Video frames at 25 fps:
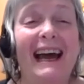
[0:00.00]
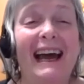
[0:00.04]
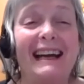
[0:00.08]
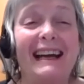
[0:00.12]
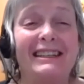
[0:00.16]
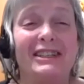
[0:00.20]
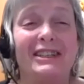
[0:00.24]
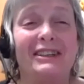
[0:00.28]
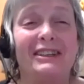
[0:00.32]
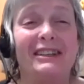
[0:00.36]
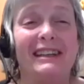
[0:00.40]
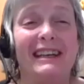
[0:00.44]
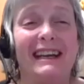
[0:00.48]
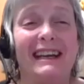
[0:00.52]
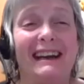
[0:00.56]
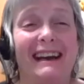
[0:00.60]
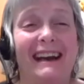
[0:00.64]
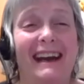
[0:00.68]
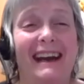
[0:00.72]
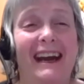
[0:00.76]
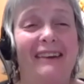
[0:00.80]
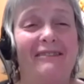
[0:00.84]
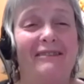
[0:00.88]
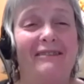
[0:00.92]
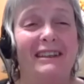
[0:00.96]
actually, I
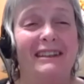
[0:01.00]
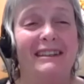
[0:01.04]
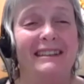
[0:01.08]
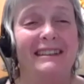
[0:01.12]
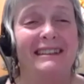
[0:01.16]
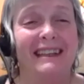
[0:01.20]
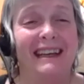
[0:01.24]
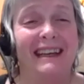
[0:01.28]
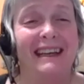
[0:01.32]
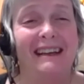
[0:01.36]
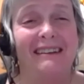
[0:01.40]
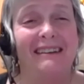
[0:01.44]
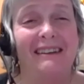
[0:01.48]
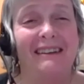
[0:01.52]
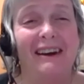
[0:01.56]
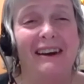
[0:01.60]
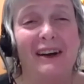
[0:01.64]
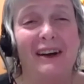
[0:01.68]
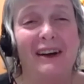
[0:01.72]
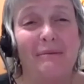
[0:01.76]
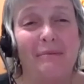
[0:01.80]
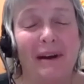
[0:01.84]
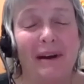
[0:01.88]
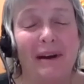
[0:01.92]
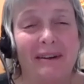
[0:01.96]
have to say a
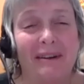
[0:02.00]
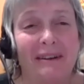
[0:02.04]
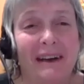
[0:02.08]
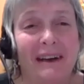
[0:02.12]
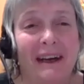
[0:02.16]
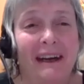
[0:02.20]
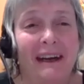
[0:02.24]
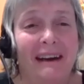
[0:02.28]
lot about